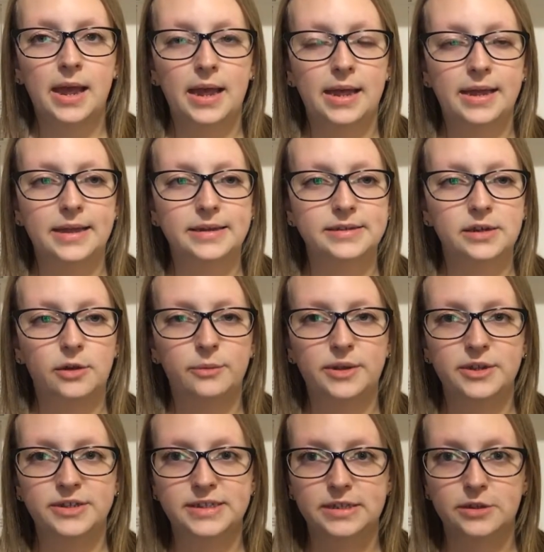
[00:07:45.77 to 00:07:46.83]
and I'll
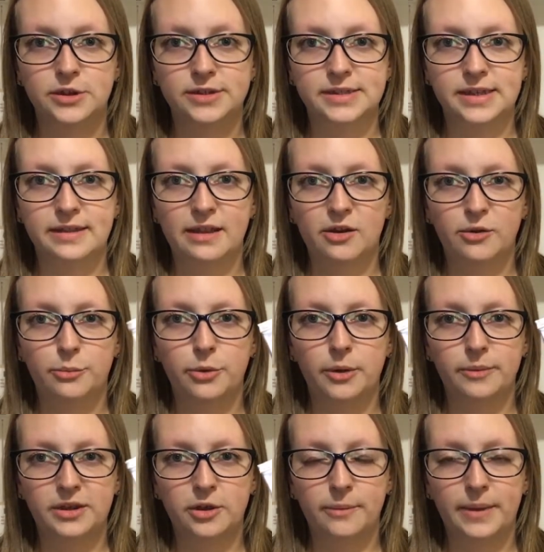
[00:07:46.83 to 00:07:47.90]
be using those and then I'll
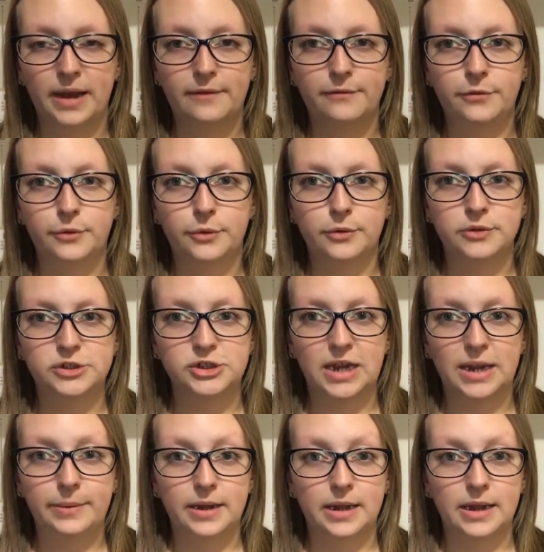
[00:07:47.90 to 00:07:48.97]
probably go back for
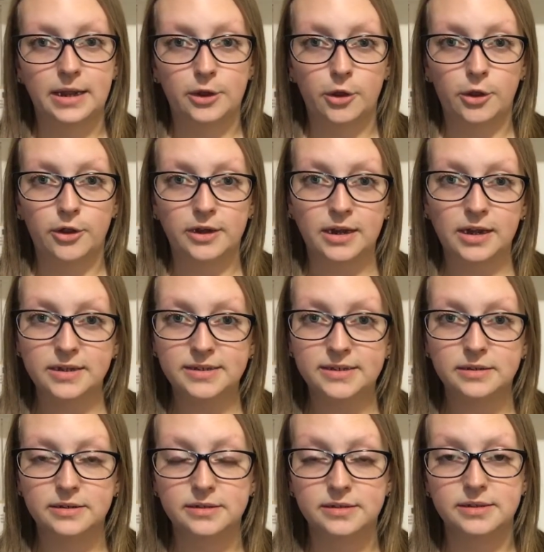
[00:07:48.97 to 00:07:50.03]
shea butter and
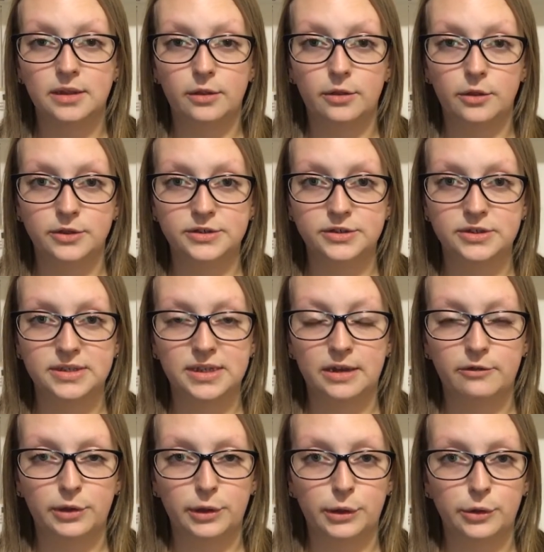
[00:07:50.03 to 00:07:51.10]
coconut because those two
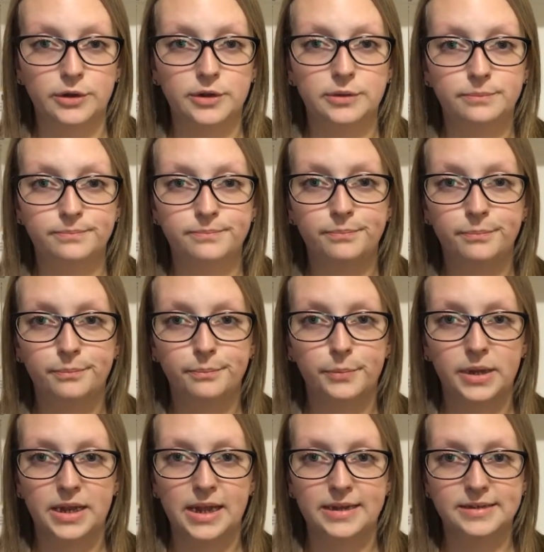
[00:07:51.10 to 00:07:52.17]
sound really good
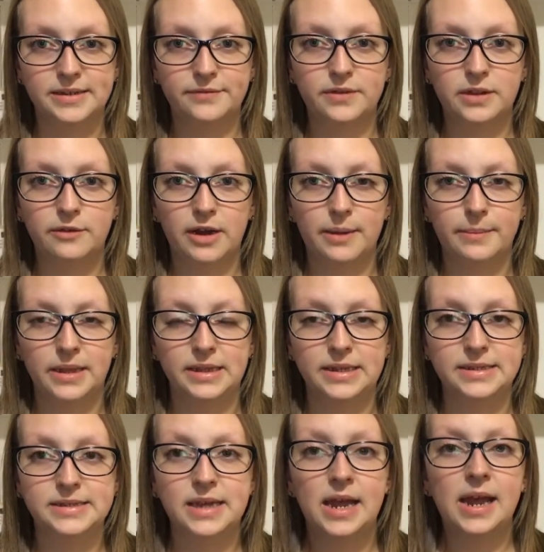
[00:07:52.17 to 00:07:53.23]
but yeah definitely recommend
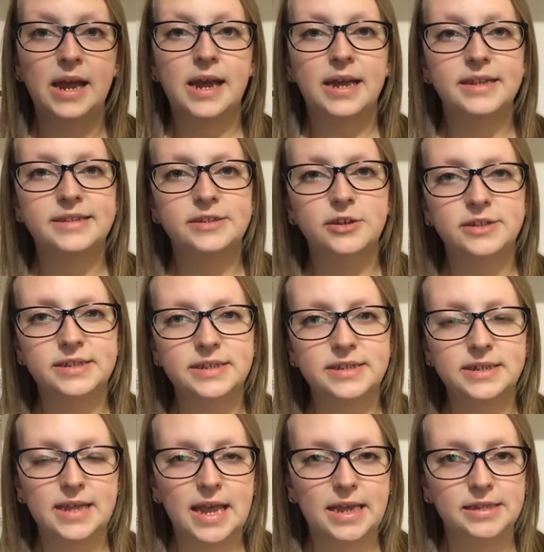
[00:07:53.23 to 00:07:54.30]
this it soaks
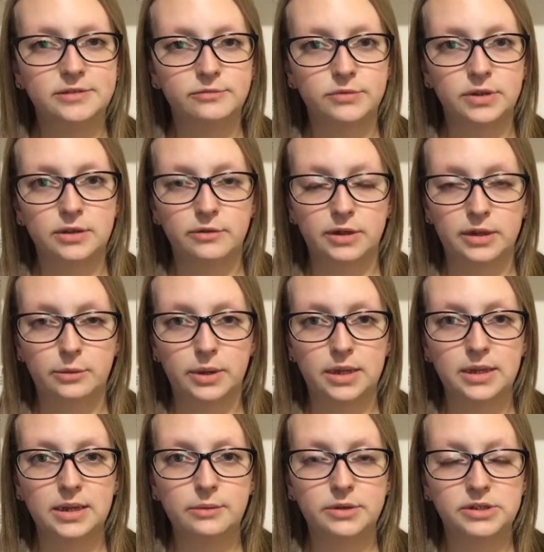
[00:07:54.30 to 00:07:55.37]
into the hands really really
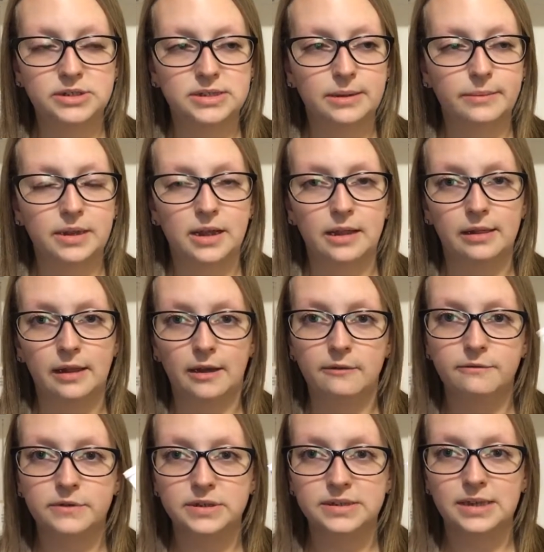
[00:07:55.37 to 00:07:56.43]
quickly which is something I
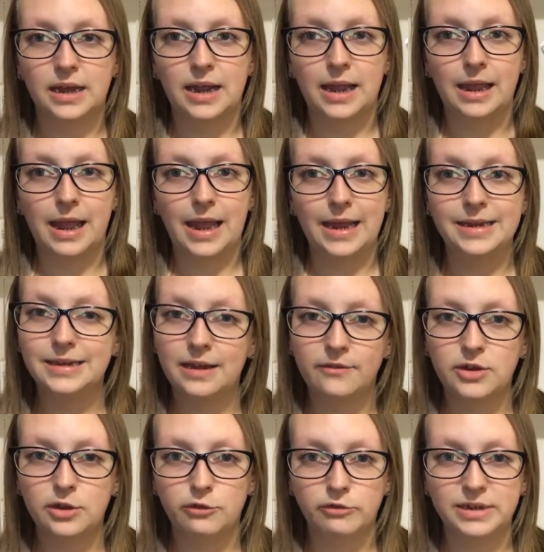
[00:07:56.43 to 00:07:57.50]
love because I hate
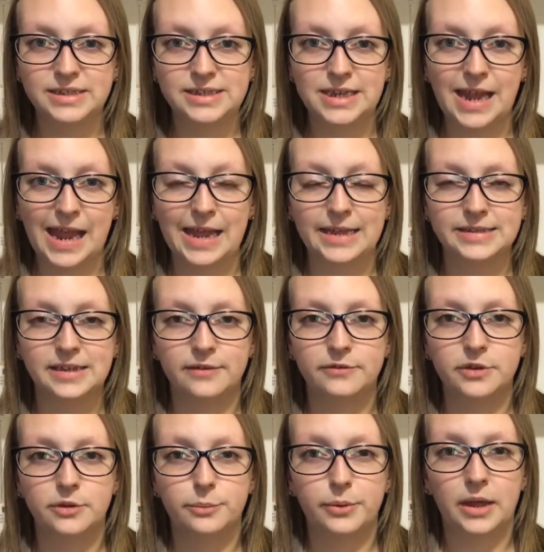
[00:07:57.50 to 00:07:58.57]
having greasy hands
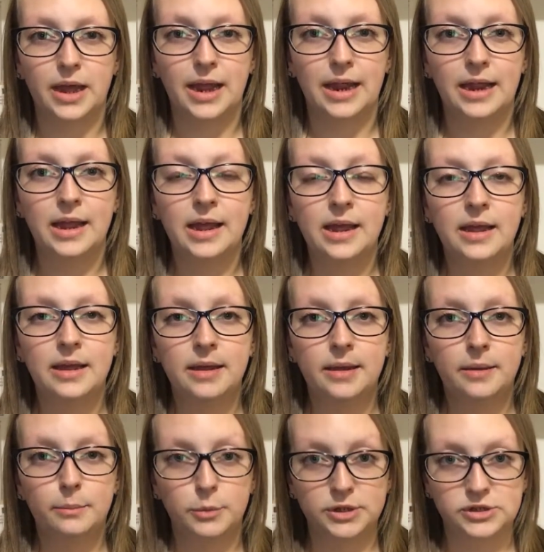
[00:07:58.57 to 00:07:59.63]
after you apply
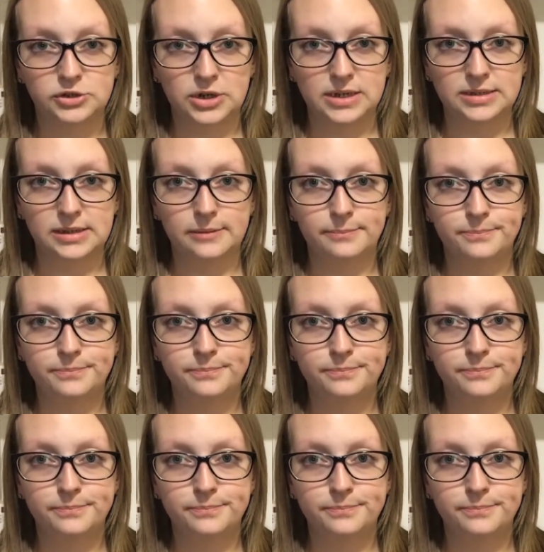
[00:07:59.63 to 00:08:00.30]
moisturizer